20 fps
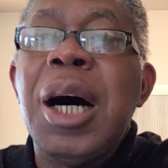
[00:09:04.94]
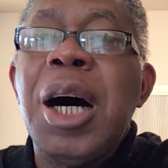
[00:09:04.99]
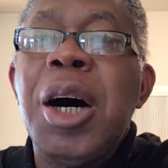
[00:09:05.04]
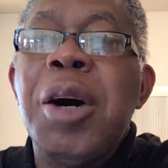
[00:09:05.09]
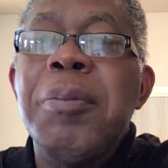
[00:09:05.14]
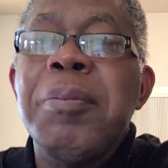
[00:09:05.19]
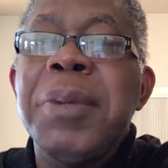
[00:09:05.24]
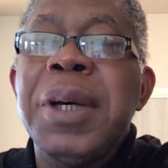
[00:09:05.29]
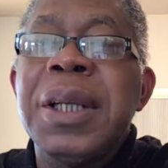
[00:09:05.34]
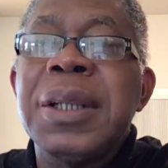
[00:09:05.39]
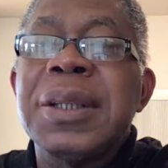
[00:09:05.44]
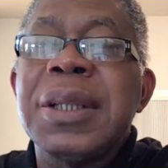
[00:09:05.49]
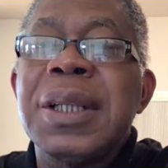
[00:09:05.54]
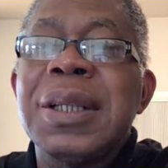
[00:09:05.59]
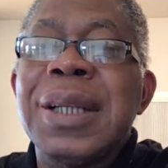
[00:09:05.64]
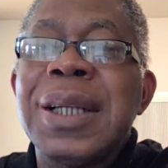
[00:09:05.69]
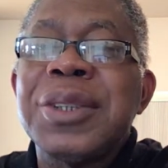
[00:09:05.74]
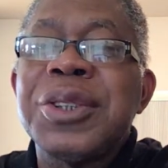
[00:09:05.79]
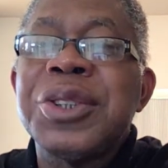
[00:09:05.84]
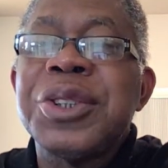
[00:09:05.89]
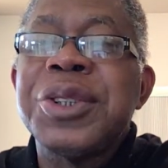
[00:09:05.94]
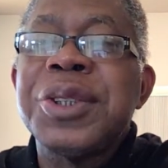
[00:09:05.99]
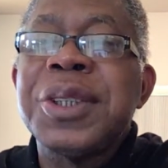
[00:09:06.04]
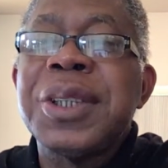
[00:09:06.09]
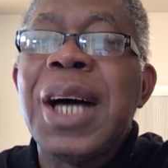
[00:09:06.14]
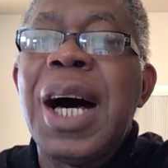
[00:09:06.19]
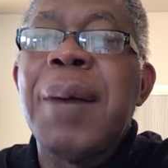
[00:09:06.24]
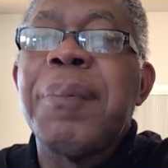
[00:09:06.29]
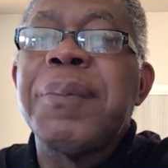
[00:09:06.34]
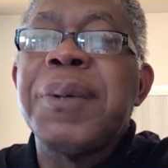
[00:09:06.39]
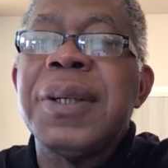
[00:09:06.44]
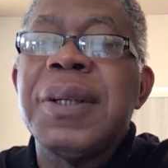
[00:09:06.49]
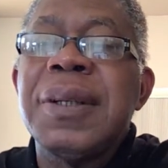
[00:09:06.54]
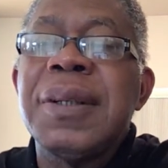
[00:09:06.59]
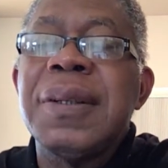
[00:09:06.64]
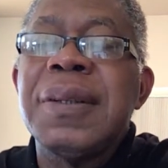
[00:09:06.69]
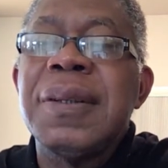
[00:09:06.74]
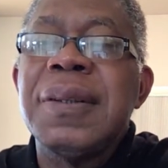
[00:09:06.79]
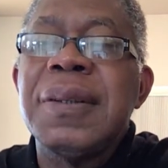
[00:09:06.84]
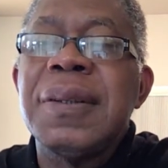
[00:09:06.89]
meant let's stop
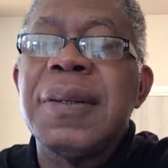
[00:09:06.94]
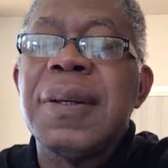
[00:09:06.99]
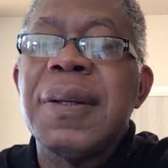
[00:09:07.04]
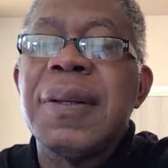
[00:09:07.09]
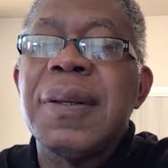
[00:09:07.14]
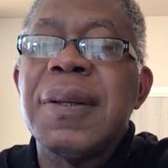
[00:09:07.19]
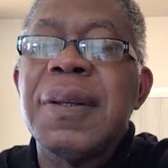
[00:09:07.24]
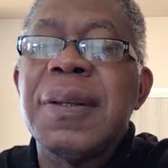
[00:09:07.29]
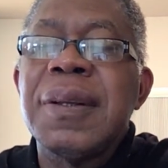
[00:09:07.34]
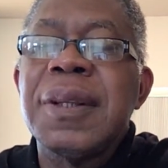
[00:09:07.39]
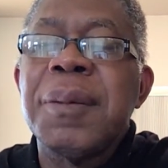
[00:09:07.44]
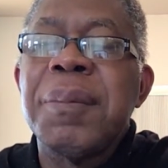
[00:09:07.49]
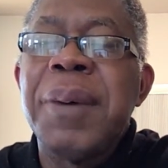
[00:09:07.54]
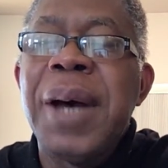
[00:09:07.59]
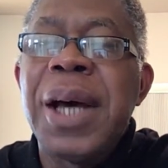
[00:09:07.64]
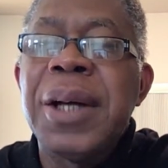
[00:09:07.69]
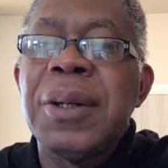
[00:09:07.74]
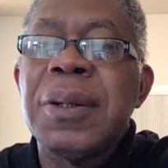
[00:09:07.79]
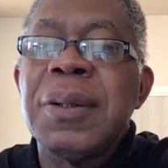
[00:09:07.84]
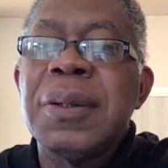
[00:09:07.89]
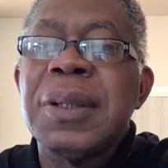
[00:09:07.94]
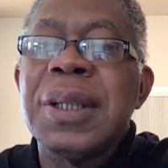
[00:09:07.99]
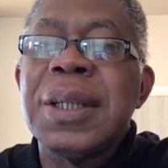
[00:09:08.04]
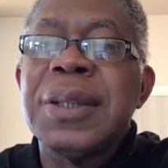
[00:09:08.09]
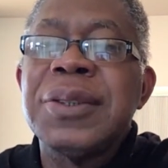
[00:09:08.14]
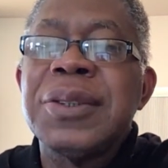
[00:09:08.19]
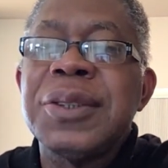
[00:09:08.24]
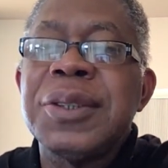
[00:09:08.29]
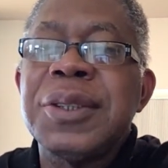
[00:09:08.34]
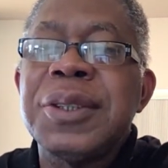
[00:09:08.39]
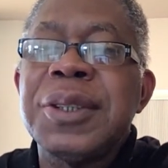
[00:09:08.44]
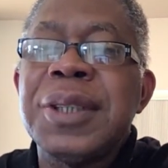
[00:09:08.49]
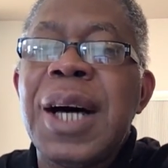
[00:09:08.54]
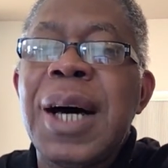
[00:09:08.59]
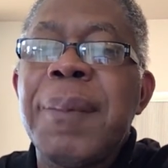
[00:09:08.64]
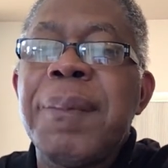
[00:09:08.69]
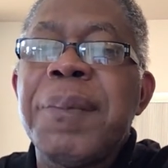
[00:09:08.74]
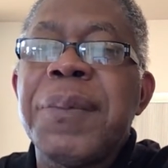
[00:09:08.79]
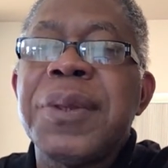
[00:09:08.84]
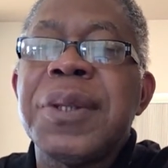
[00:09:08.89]
the battle, let's
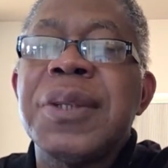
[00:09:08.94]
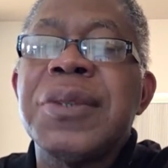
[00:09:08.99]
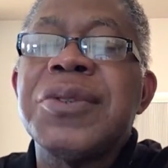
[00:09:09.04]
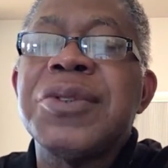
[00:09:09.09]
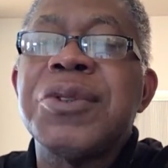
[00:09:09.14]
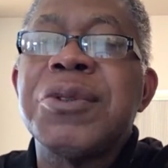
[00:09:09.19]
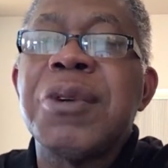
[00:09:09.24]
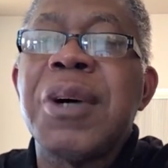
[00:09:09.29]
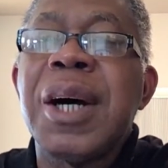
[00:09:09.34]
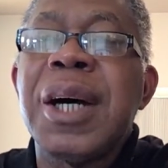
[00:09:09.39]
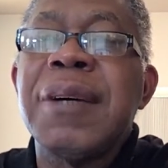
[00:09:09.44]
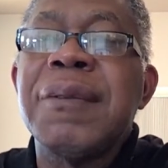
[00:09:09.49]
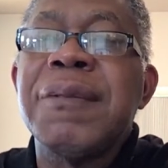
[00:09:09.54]
stop the strife.